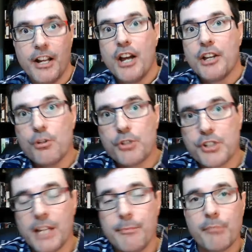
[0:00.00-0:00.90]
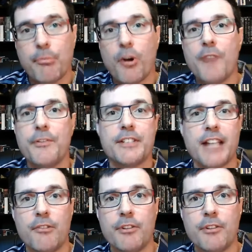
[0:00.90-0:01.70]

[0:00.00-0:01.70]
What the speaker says: you skim your profits out of